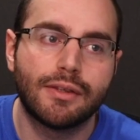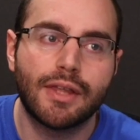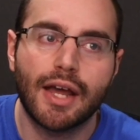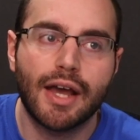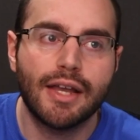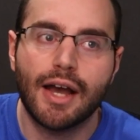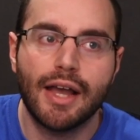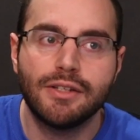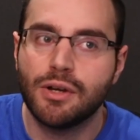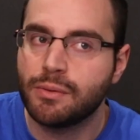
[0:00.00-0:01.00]
that I
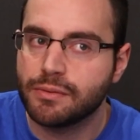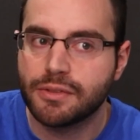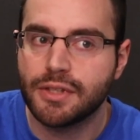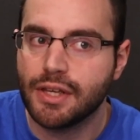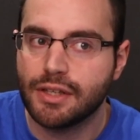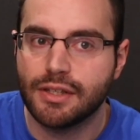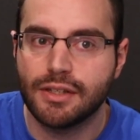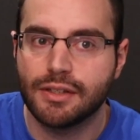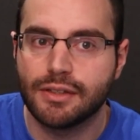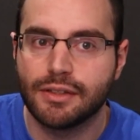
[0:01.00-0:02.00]
don't think